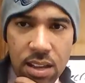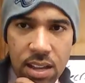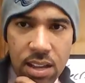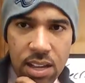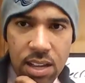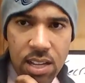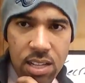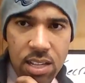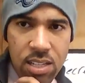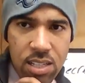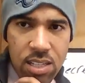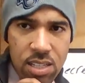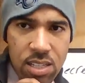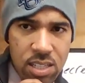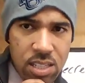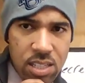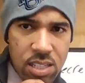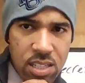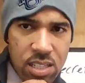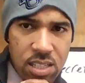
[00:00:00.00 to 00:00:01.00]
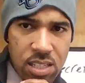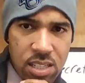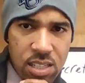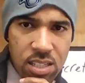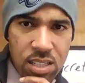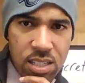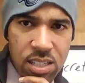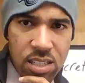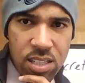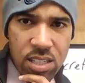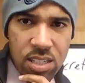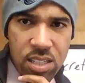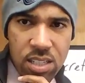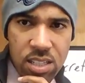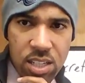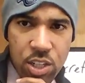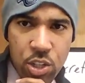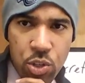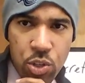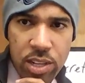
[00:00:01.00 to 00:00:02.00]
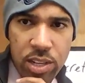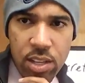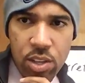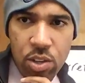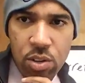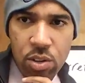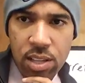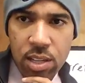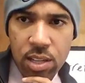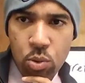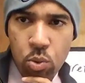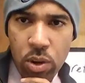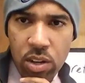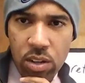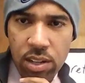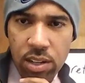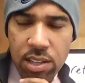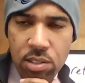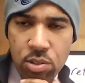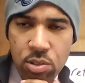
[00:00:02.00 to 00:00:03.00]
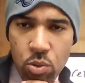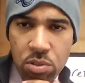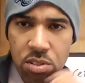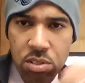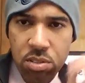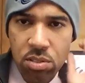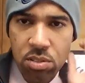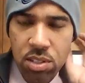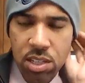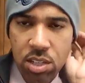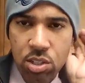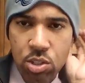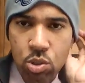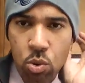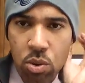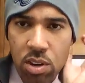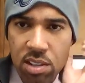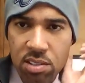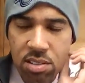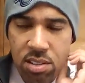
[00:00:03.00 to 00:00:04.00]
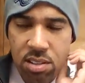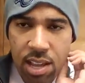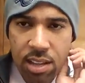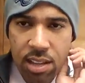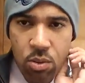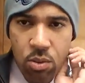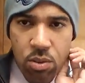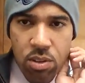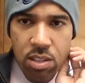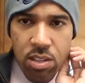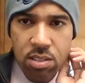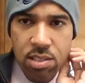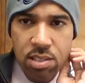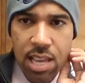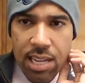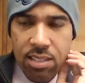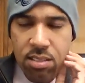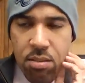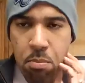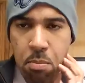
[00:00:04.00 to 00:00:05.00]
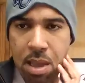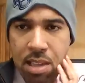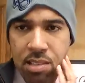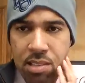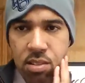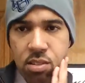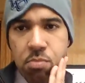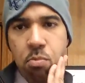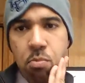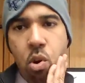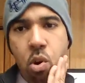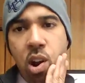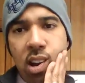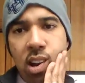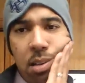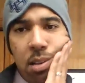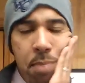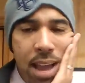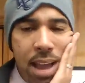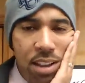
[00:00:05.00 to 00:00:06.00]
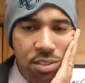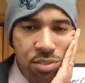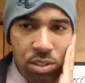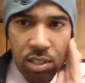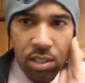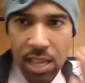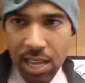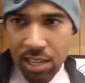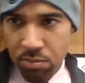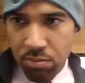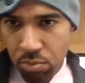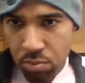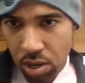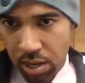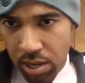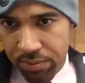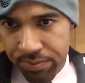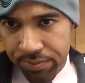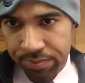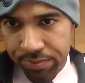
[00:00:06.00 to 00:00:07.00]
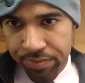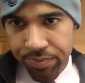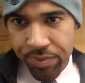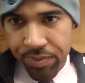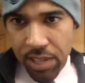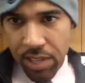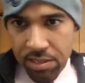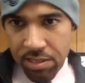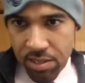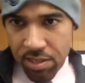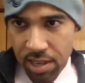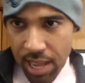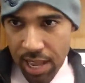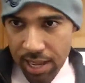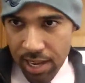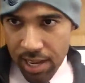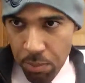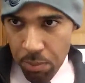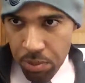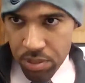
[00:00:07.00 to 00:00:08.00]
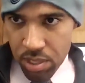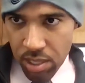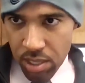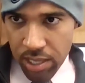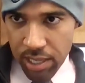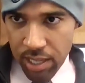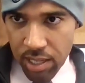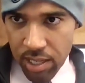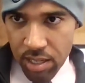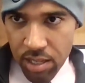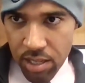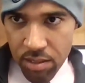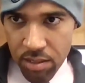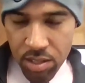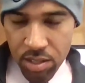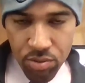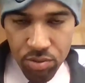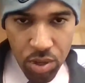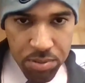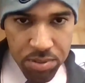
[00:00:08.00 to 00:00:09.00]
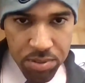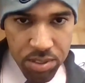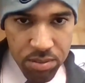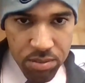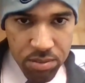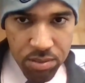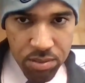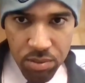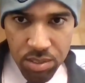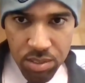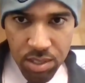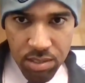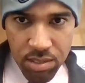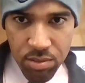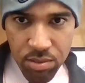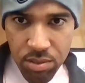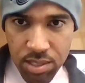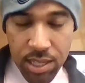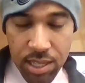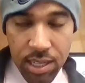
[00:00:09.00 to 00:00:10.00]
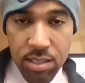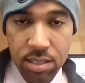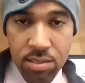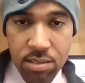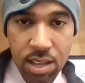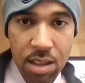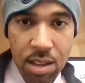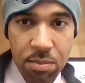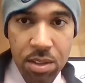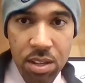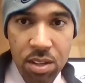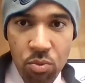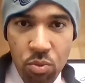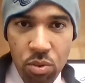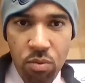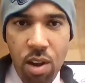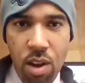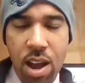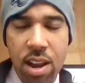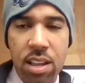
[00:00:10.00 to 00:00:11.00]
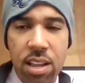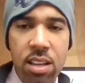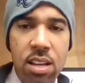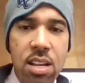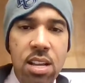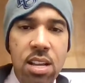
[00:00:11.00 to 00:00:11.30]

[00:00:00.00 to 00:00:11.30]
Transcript: uh, you need you need quicker lead sources. You need to join us tonight on the text message marketing masterclass, bro. That's tonight. I'll put the link in the description soon as, as soon as I get time. With Ronnie,